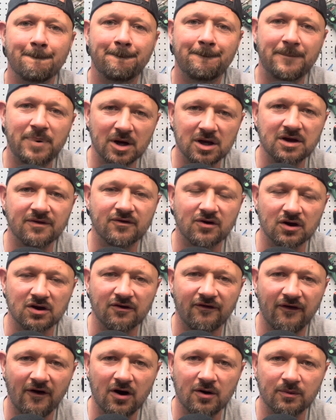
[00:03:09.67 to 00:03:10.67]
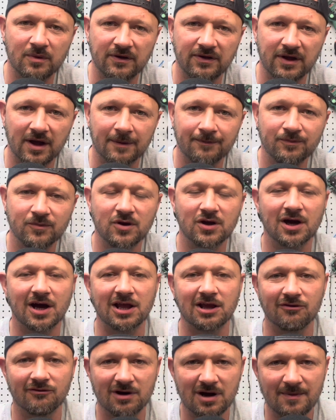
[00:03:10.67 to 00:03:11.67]
But you've got your phone with you. You get
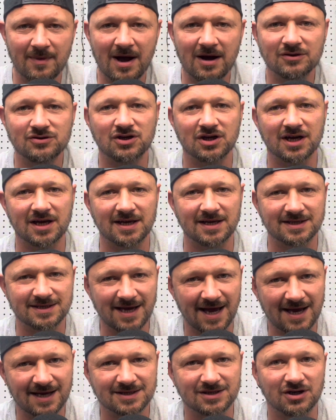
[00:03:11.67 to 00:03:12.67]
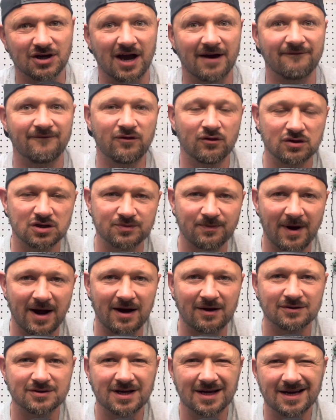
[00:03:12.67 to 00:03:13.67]
your emails, you get your texts, you get
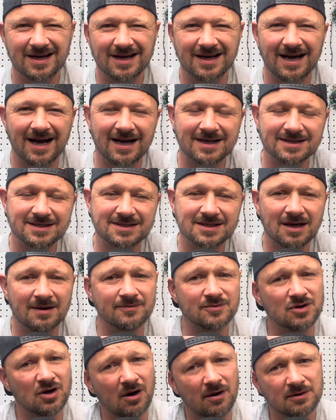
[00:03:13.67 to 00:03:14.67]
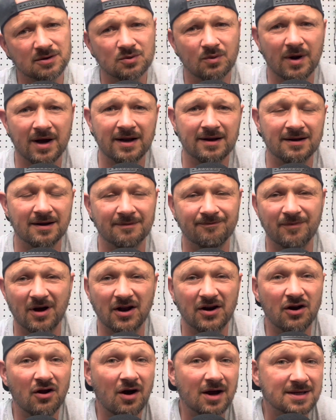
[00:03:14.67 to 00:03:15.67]
voicemails. And sometimes when a
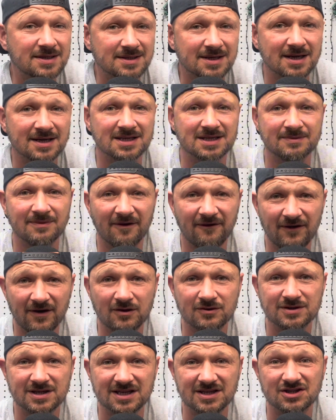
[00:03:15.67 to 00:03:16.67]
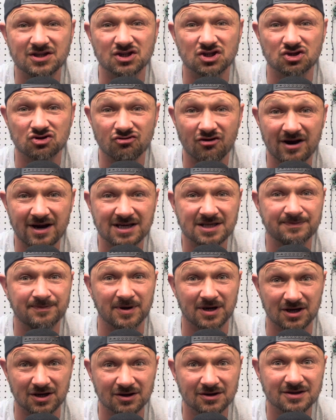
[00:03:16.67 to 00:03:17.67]
nice customer feels in distress
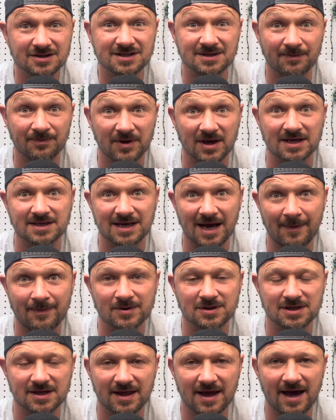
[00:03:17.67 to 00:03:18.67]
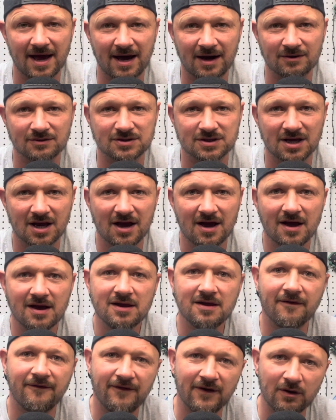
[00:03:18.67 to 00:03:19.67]
because something's happened to their house,
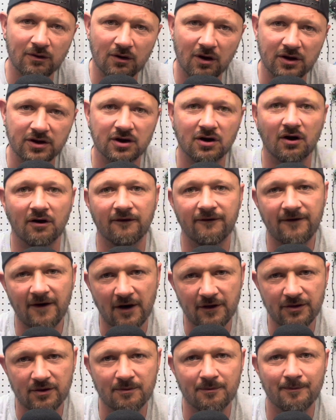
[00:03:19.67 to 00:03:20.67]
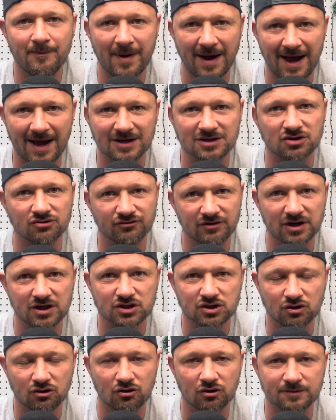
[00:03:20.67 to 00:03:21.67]
you feel like you've got to phone them back to
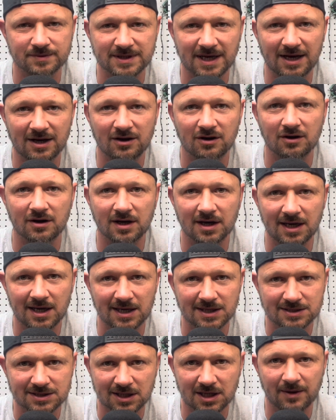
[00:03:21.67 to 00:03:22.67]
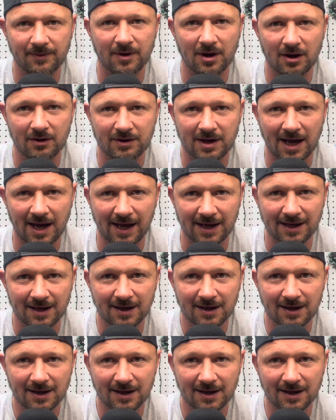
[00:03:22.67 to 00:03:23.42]
reassure them saying, look, it's going to be okay.